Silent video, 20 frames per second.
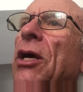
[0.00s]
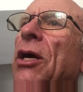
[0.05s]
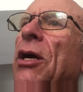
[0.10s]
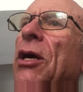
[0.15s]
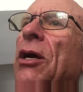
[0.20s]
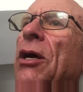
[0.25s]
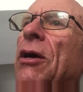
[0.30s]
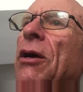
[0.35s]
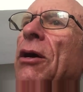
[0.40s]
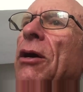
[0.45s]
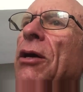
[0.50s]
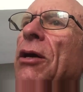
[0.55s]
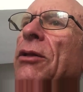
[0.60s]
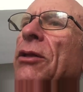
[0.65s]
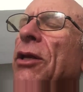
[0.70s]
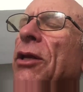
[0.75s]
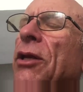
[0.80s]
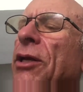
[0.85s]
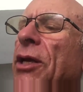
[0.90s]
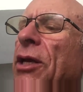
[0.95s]

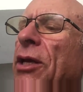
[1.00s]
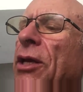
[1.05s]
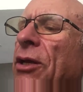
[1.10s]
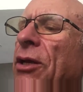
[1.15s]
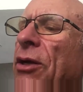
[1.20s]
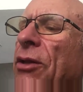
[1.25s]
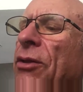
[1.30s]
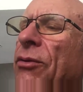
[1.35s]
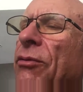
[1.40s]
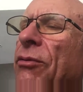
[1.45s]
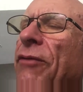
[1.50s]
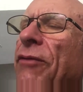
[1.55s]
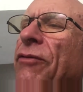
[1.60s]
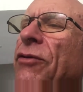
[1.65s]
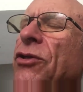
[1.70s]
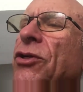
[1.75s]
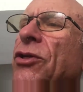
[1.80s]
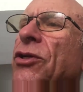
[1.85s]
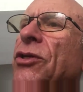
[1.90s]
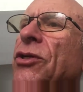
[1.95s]
unlike any other
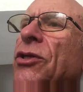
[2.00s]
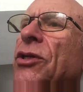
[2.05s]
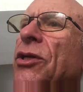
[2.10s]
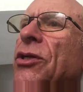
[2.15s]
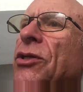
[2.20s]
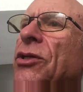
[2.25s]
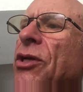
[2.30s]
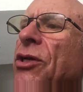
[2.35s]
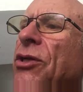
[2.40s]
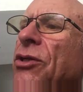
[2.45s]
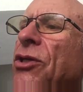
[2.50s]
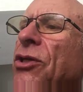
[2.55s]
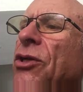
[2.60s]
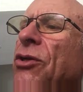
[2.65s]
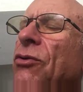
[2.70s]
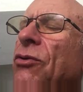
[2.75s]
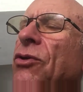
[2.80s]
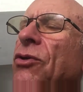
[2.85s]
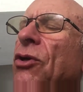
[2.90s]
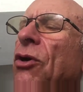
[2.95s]
refugees,
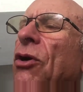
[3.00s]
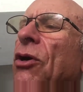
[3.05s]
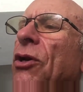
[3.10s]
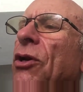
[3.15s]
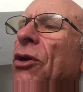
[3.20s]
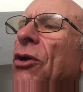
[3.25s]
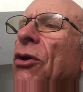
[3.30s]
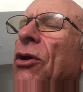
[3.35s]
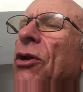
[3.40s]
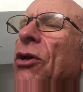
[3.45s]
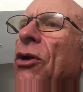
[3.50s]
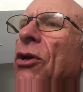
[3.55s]
continues on and on